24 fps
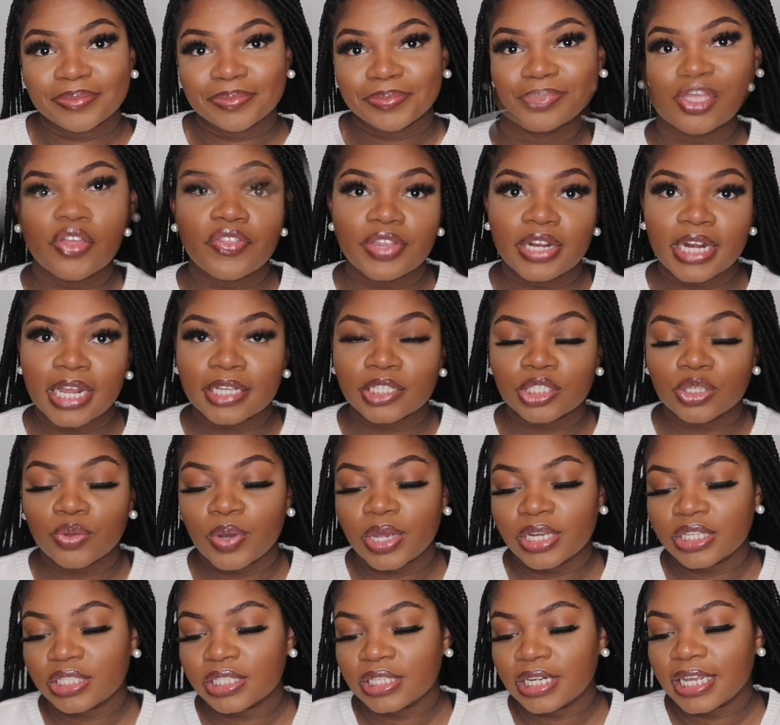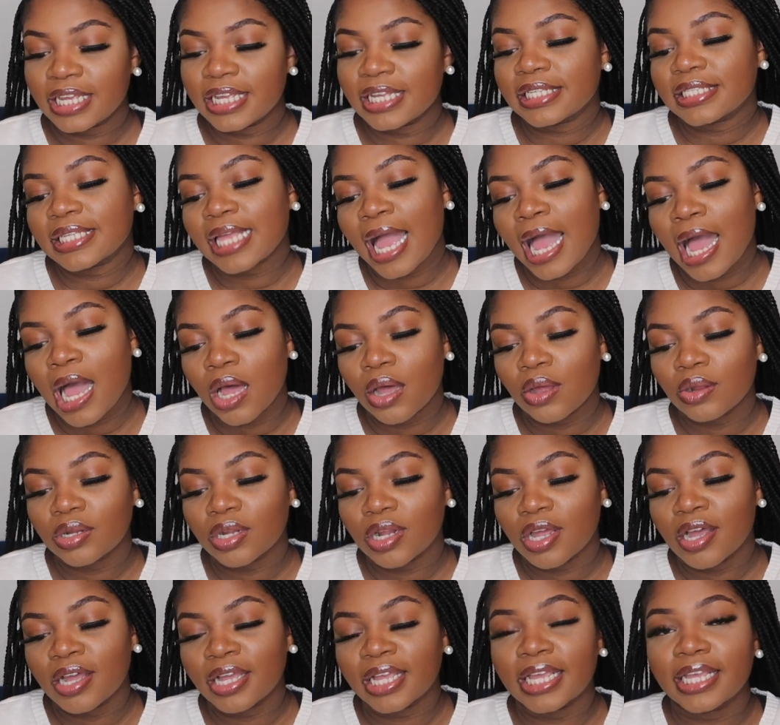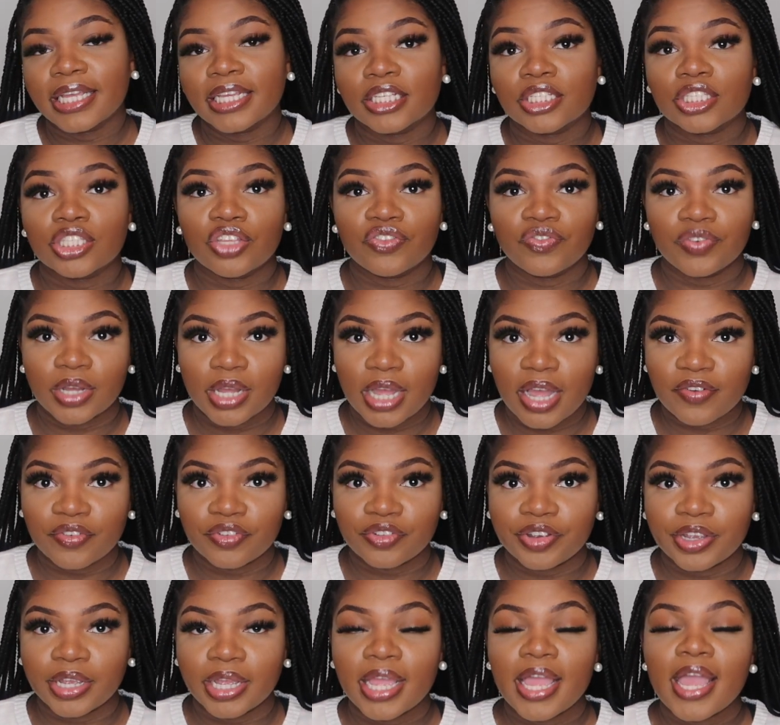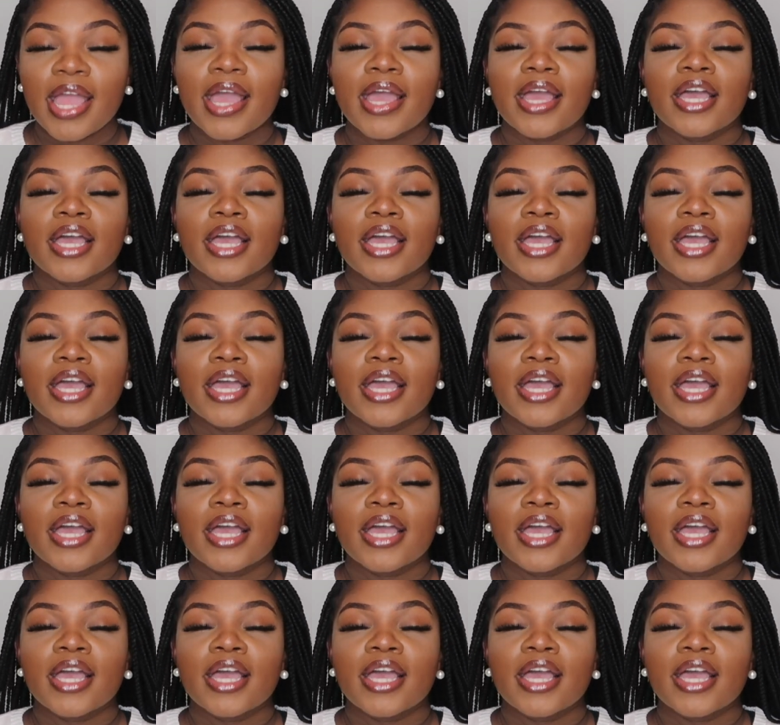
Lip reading: So the next question is, how long is the recovery?